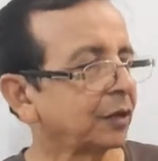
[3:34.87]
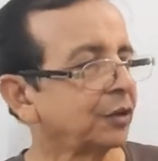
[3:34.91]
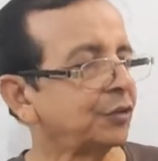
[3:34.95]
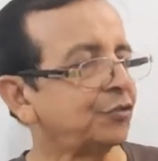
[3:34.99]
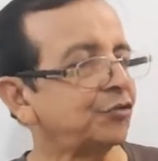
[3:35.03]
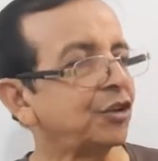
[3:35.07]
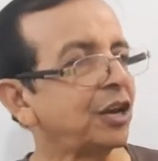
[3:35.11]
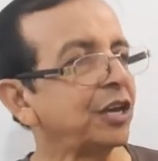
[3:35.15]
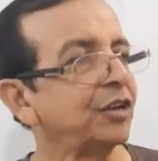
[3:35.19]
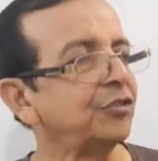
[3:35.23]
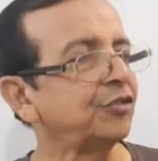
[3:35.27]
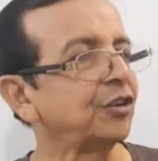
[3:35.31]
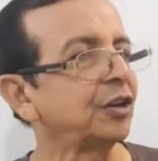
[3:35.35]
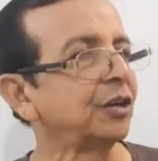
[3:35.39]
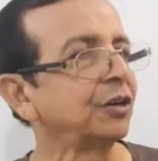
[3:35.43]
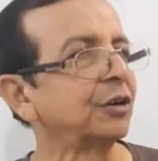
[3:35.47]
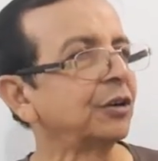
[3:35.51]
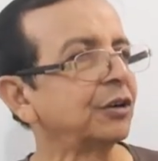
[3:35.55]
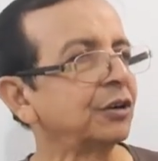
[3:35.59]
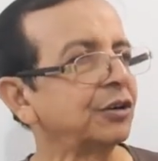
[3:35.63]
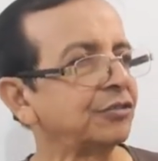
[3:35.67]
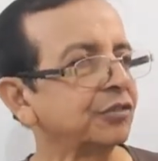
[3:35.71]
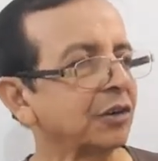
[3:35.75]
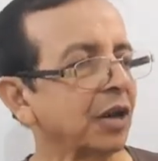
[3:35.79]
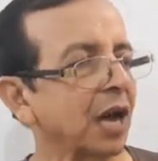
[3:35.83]
changing
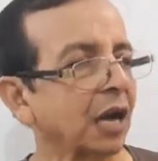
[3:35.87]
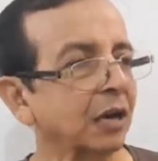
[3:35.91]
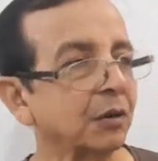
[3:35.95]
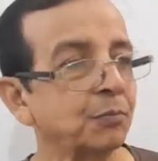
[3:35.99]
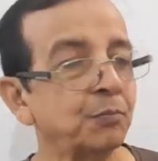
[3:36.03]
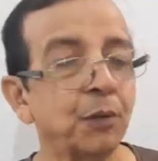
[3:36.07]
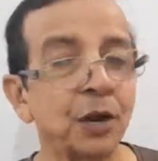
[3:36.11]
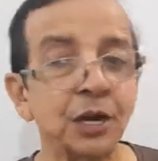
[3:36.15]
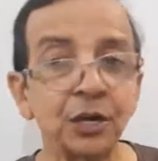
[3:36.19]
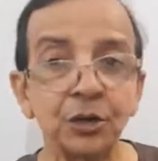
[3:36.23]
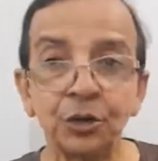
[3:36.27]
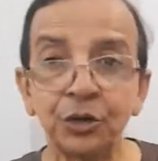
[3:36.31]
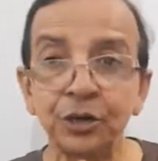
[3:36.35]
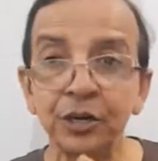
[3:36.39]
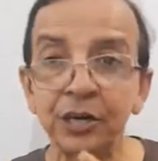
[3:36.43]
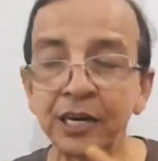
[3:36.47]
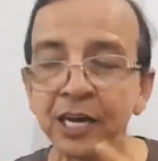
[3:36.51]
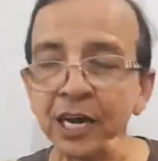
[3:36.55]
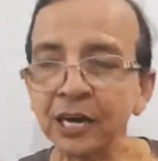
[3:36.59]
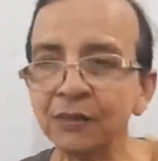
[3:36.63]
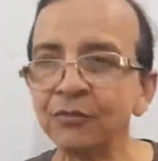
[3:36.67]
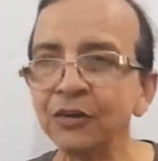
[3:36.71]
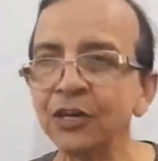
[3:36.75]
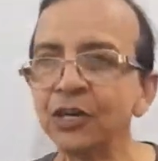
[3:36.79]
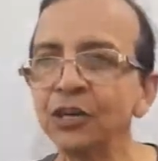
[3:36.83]
your track, but
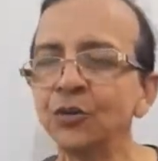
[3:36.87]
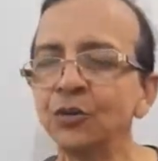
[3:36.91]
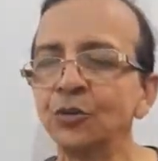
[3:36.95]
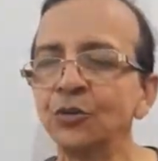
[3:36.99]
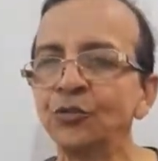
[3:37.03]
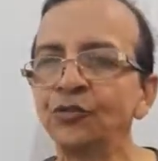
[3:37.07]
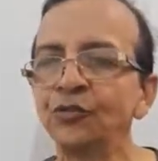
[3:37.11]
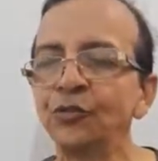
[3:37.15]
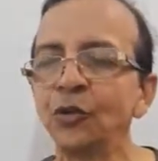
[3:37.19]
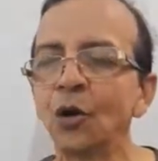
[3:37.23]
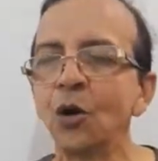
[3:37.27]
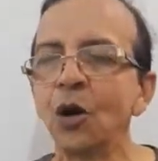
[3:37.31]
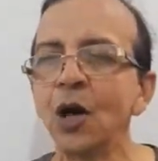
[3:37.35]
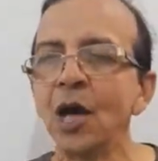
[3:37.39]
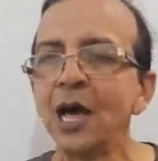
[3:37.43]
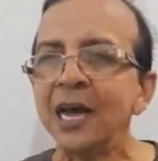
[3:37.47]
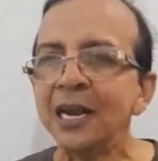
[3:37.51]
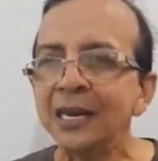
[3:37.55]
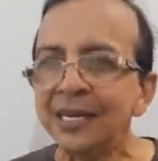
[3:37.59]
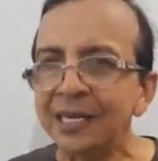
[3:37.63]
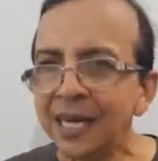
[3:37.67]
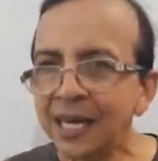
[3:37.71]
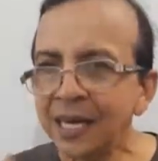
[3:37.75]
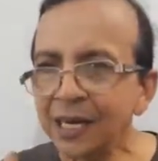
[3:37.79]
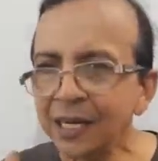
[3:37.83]
never do so.
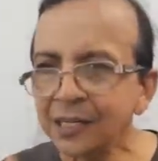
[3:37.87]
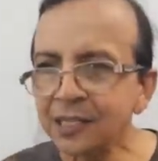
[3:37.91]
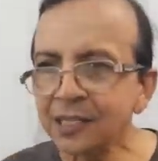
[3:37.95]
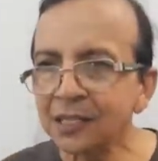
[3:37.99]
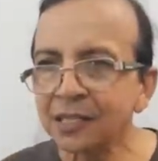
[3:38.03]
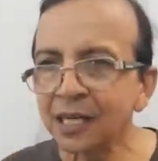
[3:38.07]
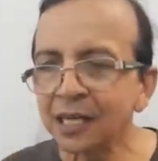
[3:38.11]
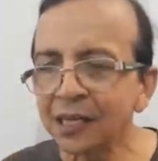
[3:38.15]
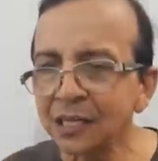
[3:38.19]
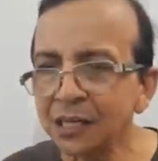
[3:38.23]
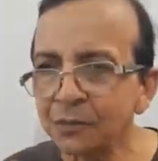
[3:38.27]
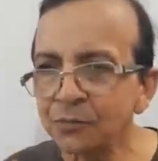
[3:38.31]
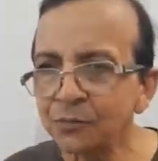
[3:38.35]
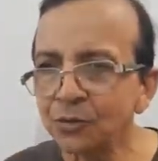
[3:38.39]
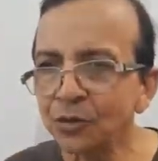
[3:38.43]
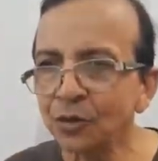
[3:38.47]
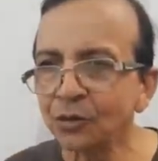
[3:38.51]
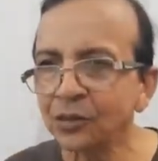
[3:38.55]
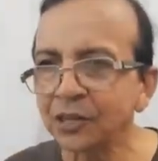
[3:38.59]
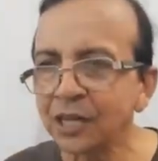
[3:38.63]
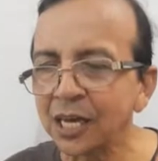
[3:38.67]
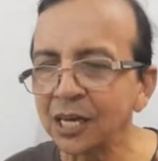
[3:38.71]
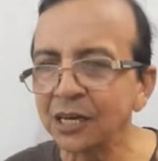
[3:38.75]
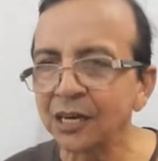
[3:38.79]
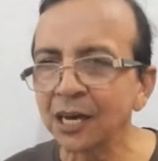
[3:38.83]
Take time
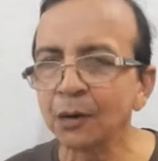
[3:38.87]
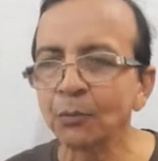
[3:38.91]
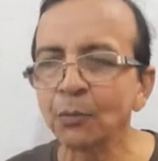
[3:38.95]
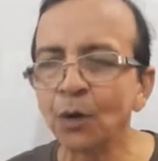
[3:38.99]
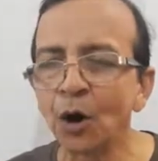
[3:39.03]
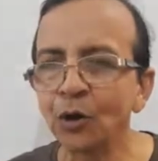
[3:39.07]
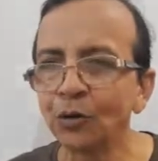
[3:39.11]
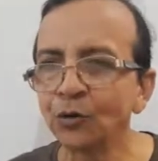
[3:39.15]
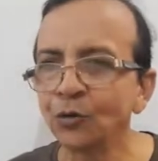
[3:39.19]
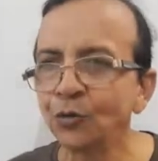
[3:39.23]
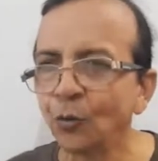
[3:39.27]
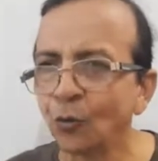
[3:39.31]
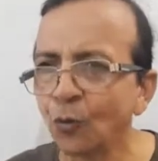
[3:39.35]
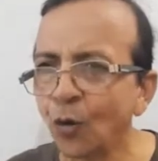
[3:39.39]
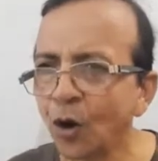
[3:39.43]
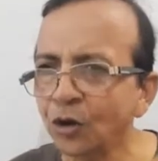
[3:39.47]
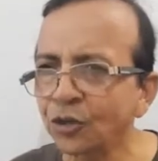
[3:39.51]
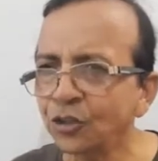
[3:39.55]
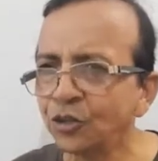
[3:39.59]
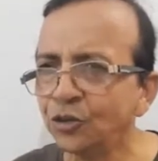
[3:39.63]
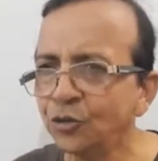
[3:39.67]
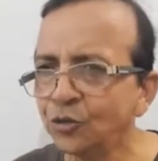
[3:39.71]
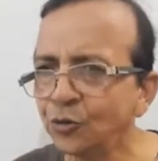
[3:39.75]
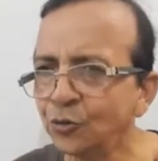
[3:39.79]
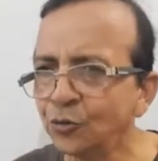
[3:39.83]
to think about
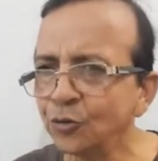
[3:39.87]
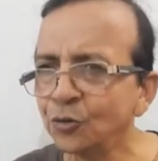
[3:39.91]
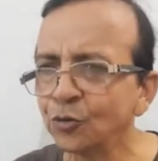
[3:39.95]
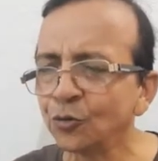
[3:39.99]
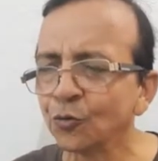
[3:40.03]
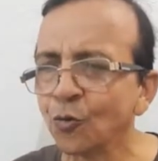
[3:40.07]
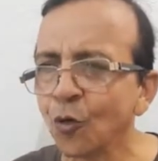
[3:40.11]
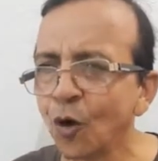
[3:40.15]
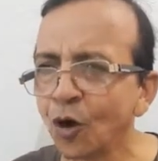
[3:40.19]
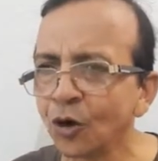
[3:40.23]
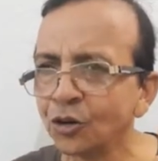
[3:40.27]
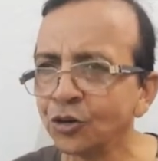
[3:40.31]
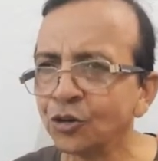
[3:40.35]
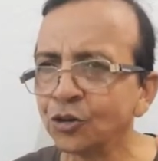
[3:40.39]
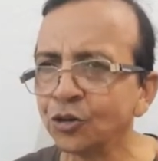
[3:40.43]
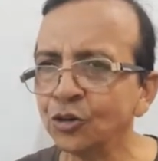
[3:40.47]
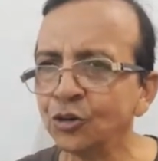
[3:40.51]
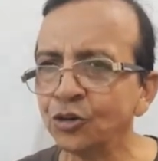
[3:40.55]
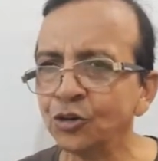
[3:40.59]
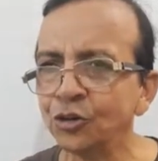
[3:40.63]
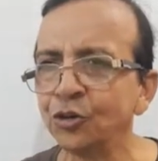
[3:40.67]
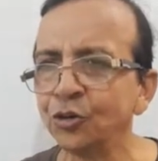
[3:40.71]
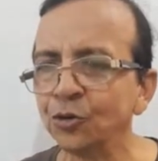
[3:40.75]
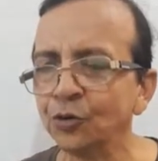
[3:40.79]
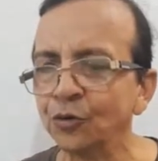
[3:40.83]
what you want to
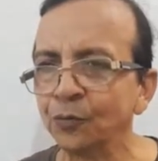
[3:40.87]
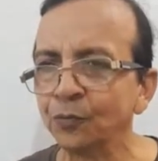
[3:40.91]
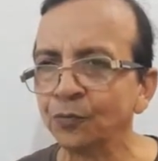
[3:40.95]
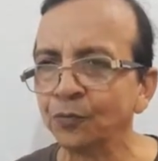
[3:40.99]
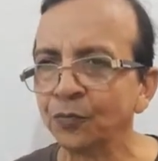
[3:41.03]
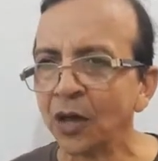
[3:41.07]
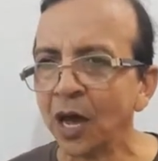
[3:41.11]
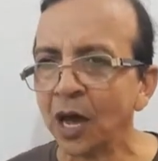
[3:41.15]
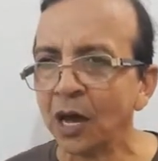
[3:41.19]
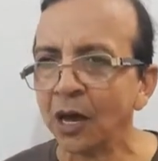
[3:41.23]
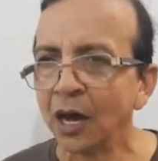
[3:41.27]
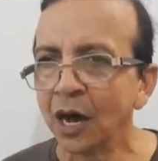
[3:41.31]
do.